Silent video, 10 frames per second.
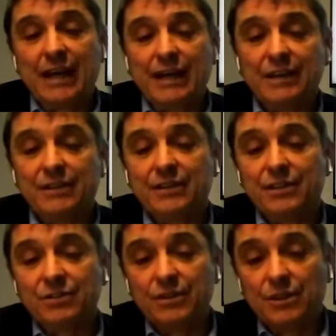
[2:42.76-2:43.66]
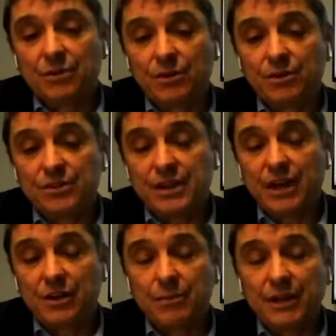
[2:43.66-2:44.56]
And, you know, the orders
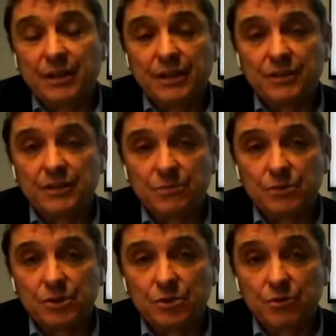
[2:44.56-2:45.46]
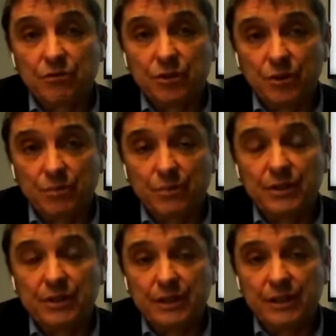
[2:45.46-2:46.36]
are beginning to come through
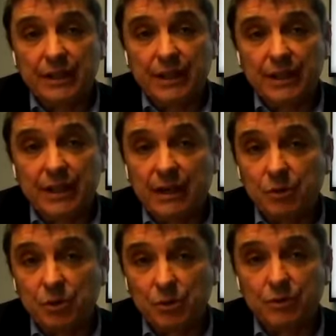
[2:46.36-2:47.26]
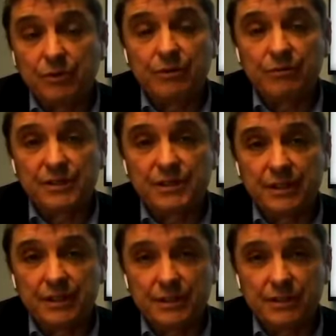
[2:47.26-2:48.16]
from the MRO
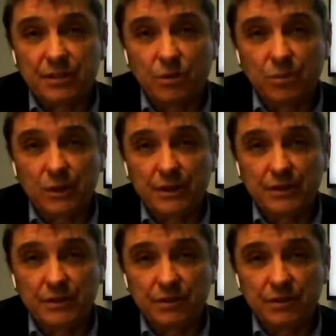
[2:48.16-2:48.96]
facilities globally.